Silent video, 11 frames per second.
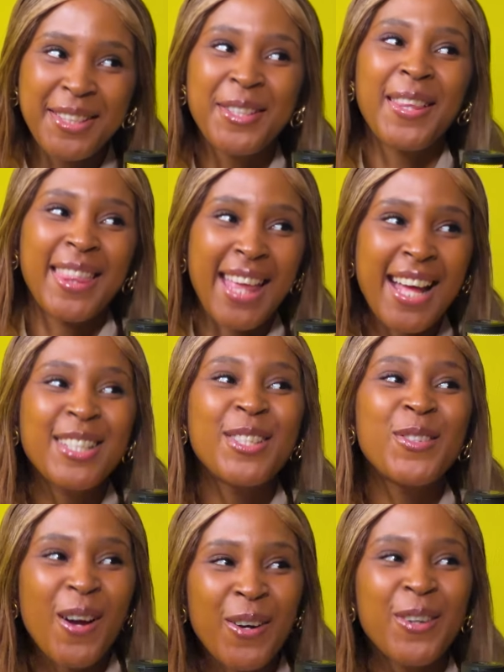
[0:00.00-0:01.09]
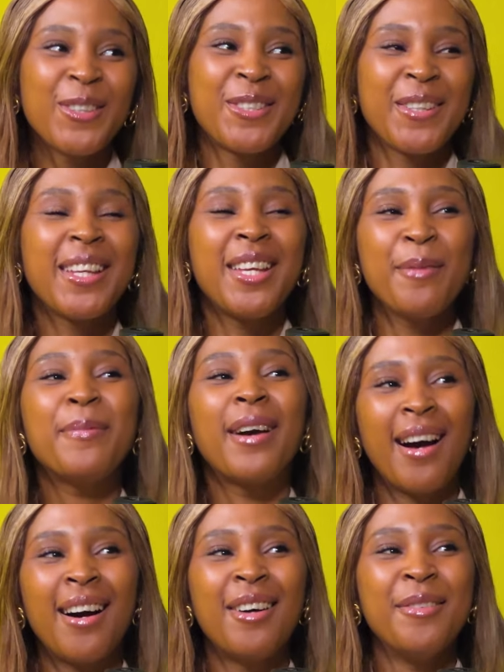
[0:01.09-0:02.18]
So that struggle to keep
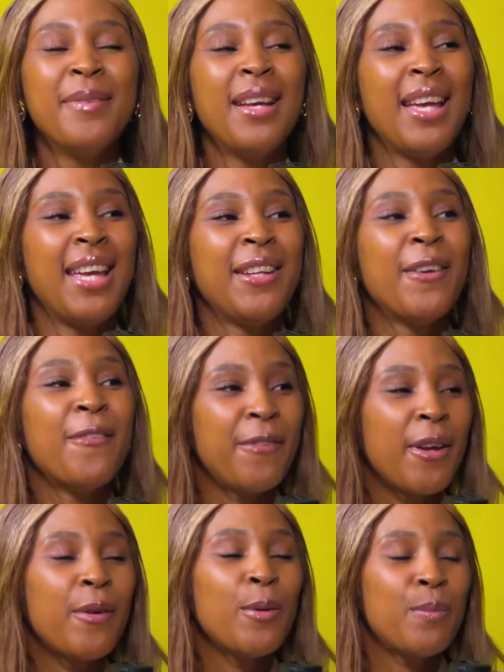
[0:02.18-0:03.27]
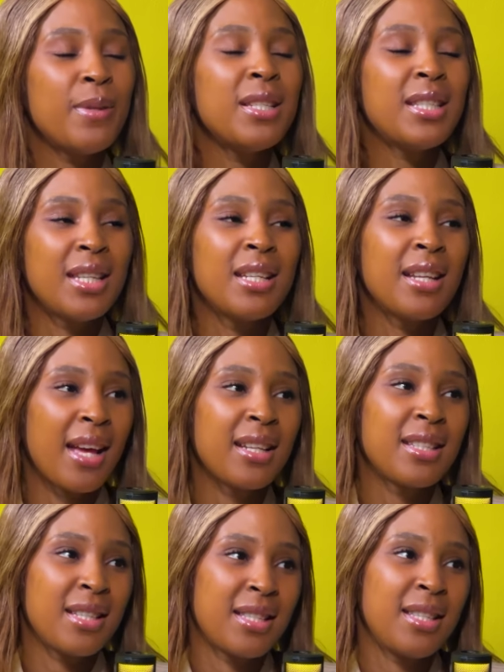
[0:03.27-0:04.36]
calm in a very busy and
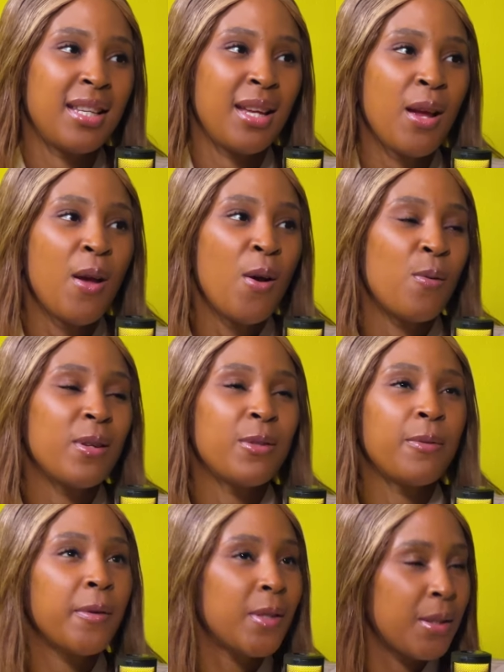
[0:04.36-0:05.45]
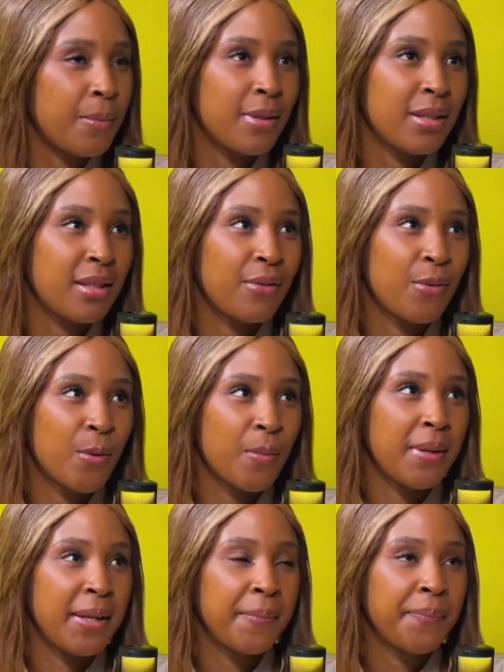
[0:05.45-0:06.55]
hectic city was very depressing for
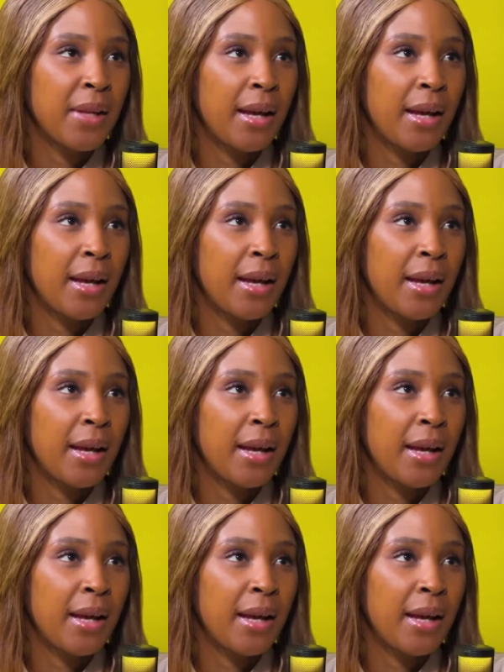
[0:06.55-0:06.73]
me.